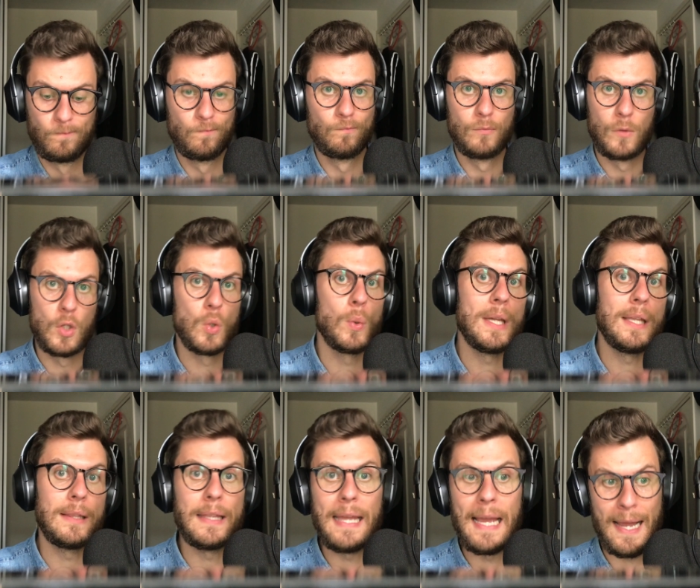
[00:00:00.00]
Tweet
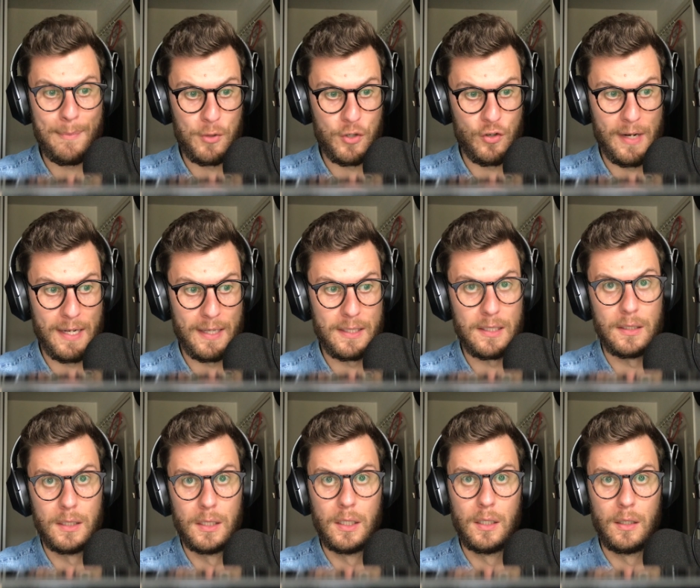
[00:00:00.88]
the abstract
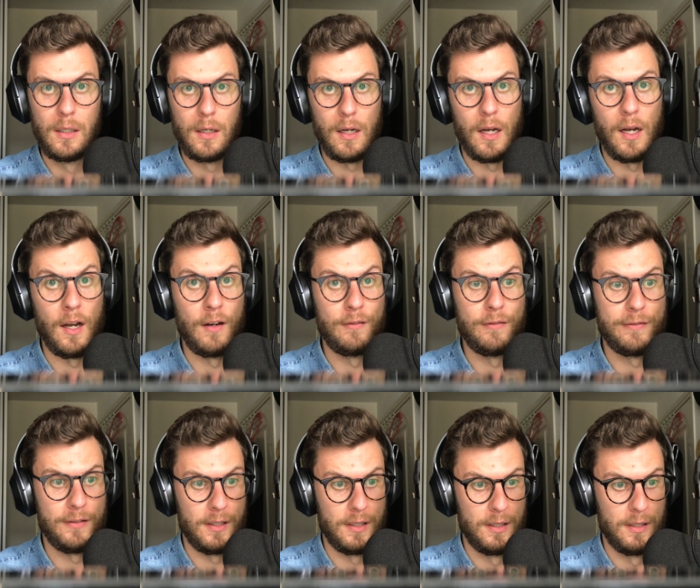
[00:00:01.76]
of
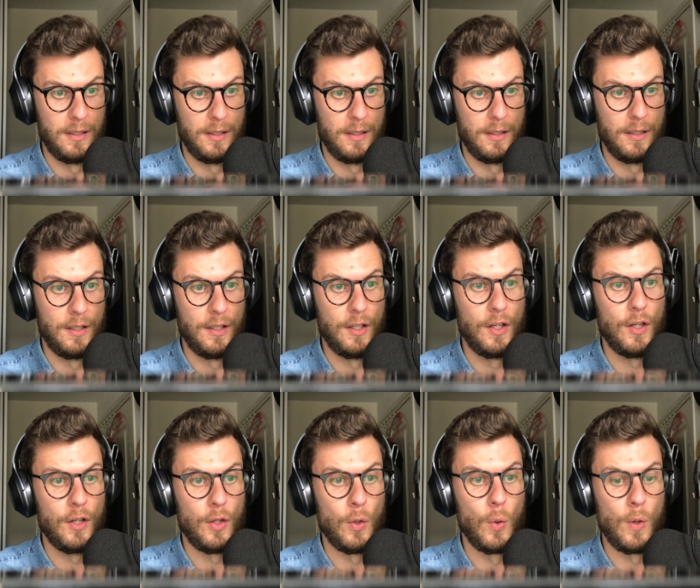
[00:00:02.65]

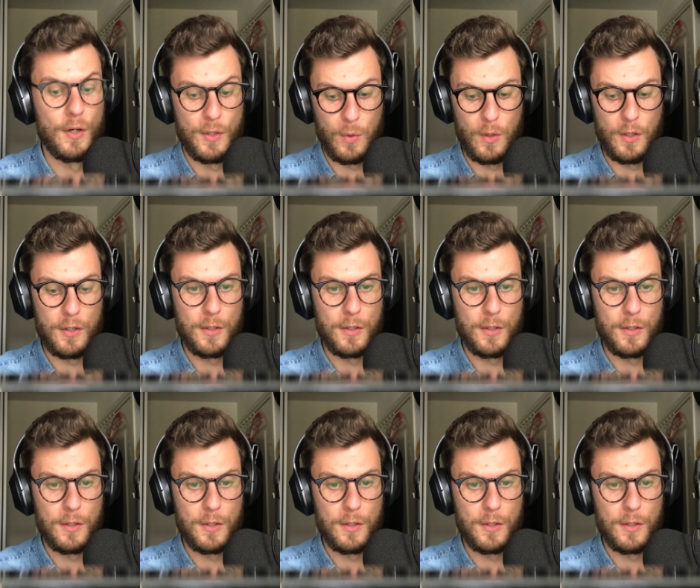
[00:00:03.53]
your source.